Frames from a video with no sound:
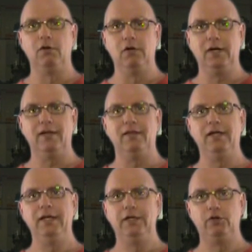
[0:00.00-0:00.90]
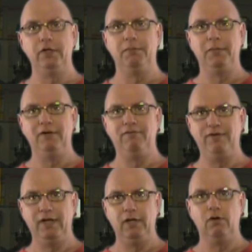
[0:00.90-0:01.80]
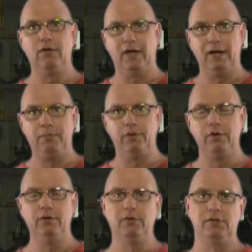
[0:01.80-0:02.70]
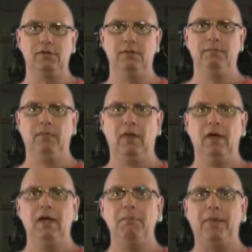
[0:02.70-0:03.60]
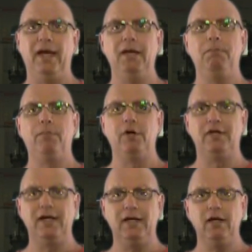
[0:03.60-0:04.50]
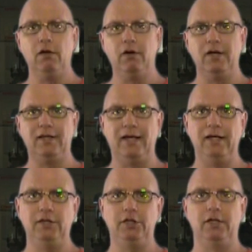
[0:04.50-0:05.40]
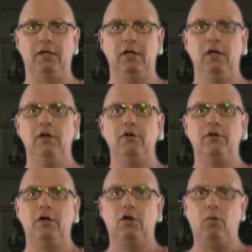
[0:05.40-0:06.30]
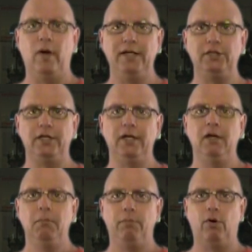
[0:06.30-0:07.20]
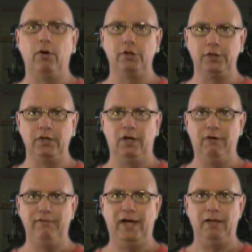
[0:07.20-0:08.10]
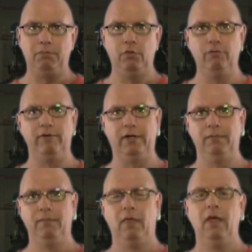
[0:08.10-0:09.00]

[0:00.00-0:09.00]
to look at the heat treatment video that I produced. Pay particular attention to the quenching portion of that movie.